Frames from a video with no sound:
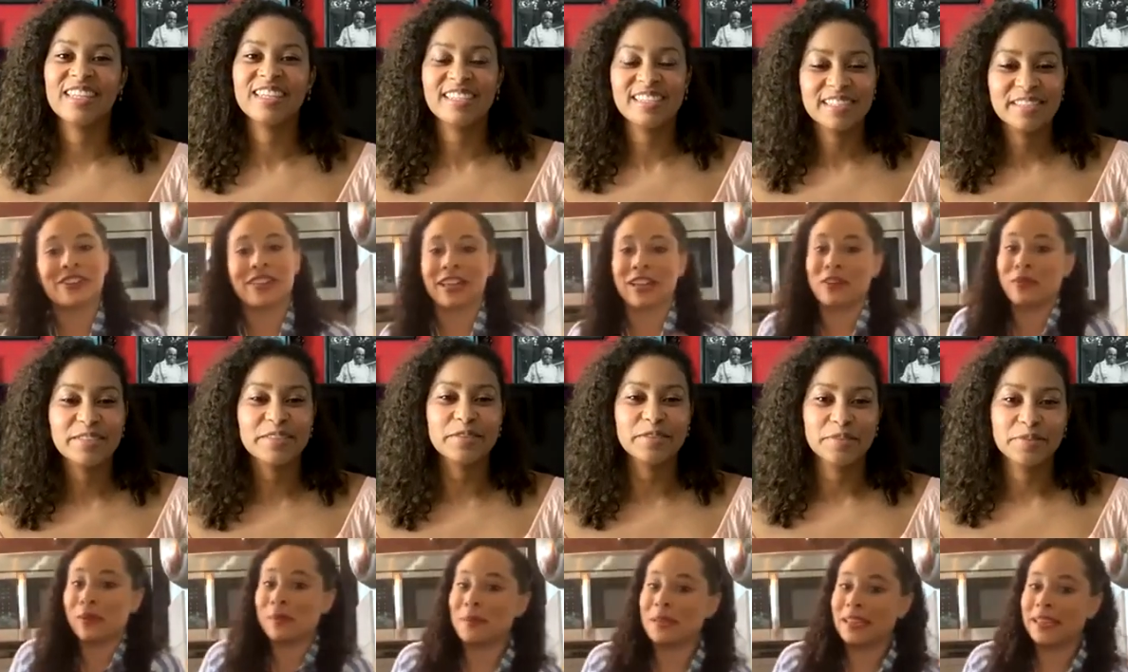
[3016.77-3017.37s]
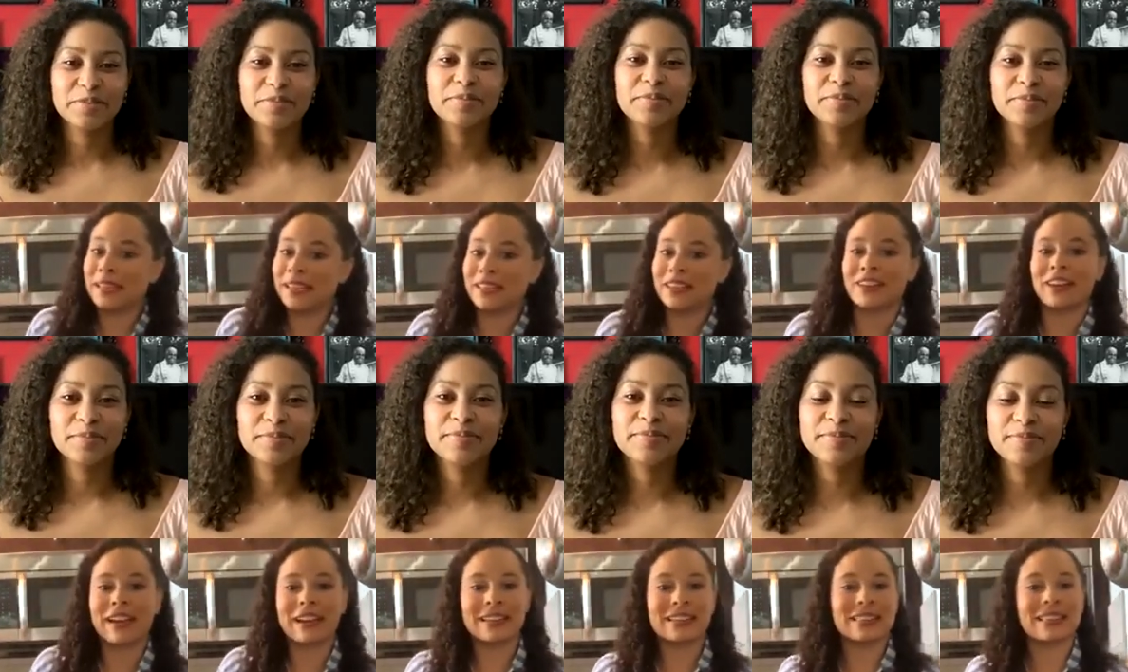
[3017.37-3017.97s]
Speaker 1: Caribbean or
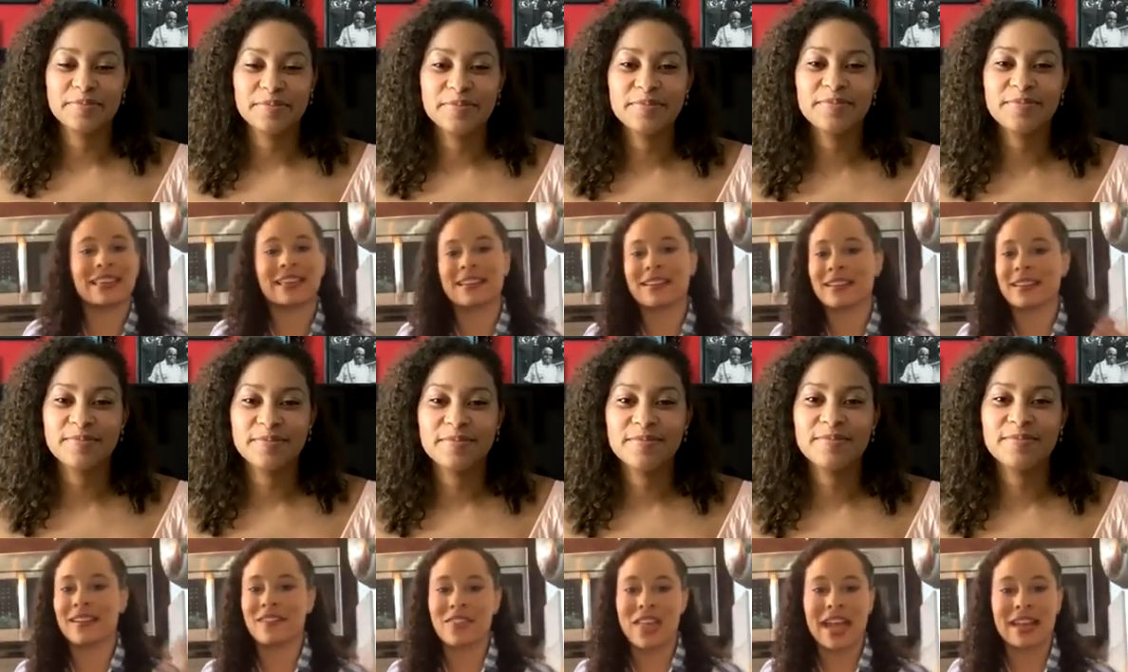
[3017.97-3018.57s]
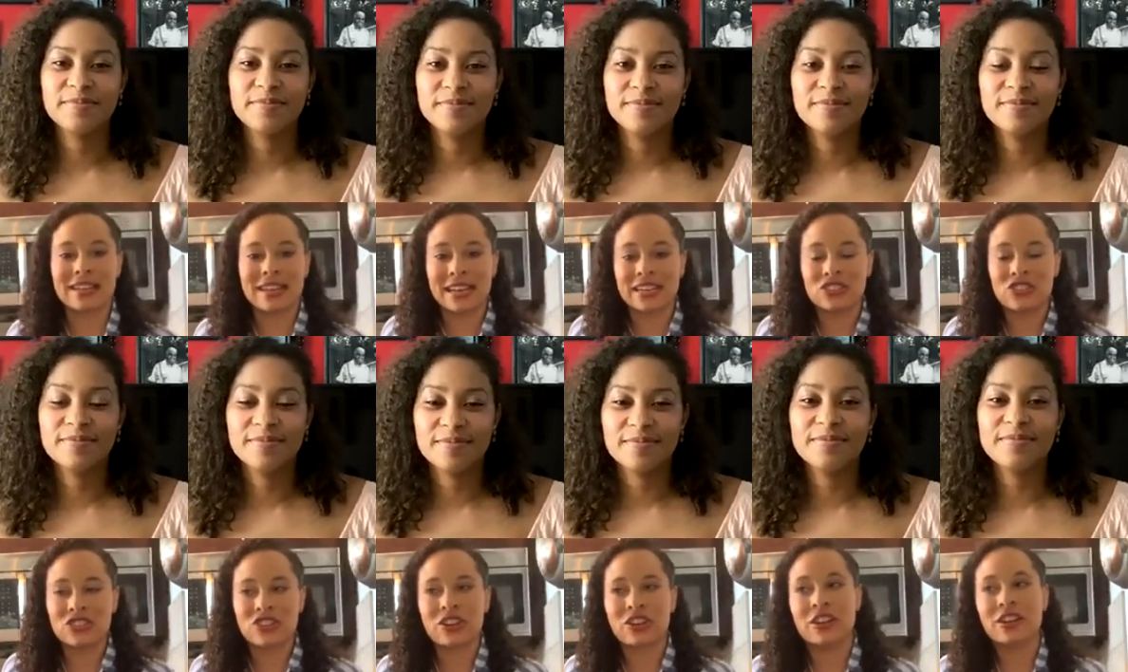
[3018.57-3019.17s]
anything of that nature.
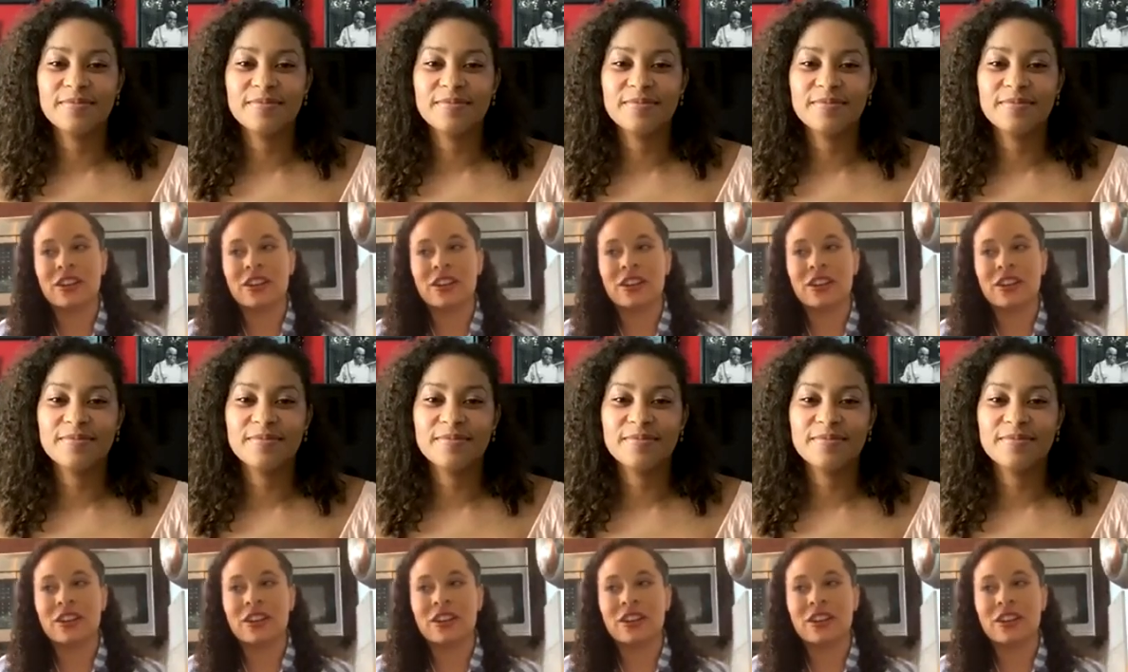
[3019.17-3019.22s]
